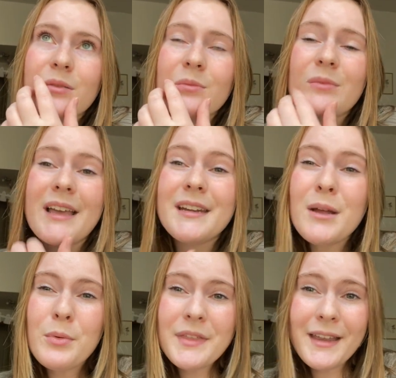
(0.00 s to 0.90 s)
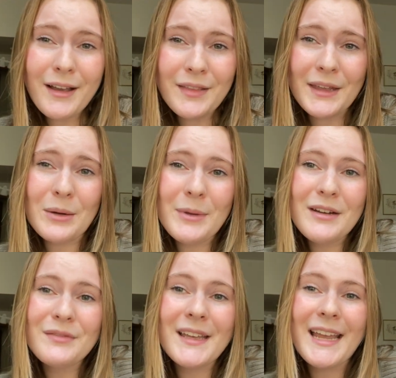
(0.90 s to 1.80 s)
ended up with like a little bit
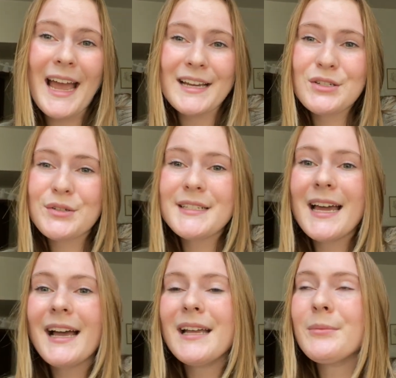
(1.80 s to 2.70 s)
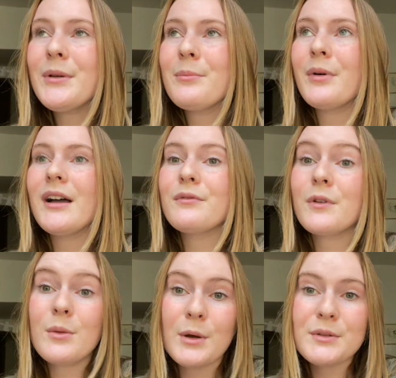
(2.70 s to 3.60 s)
of like extra time, but for
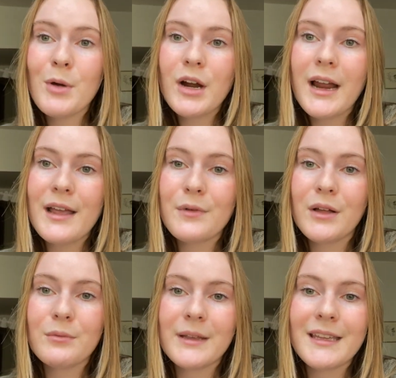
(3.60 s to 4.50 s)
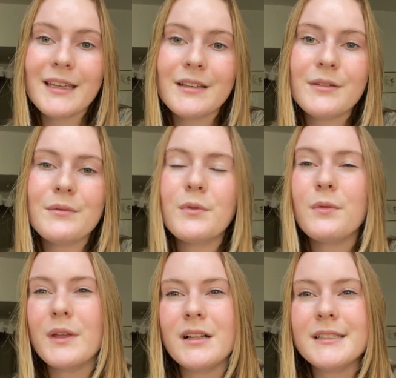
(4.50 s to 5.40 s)
the most part, I felt really
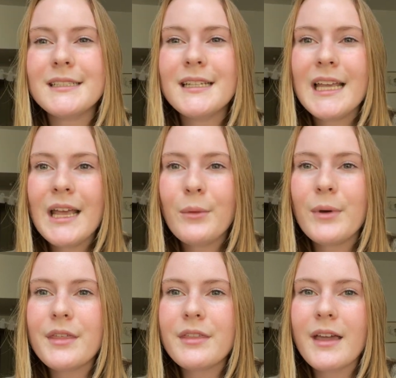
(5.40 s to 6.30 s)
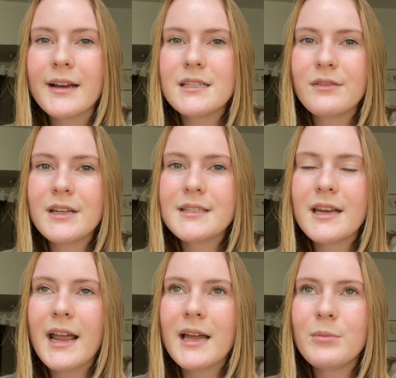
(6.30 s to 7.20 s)
fulfilled with the activities that
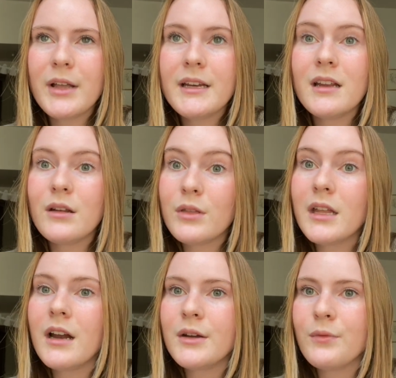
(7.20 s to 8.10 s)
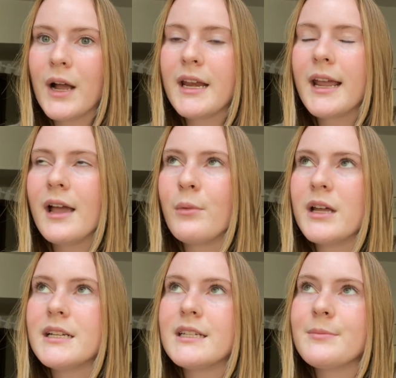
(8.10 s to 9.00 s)
I had planned. I knew that on Friday I
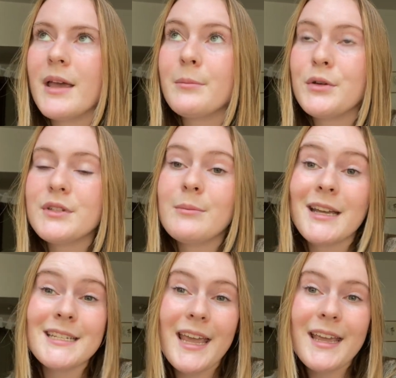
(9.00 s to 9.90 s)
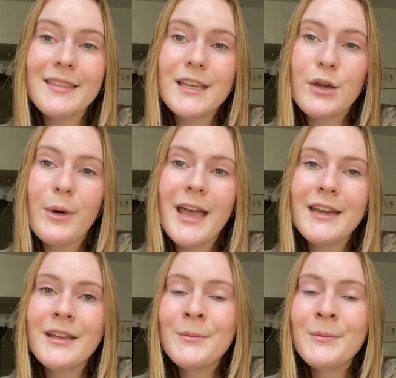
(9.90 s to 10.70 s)
wanted to spend most of my day at the UN,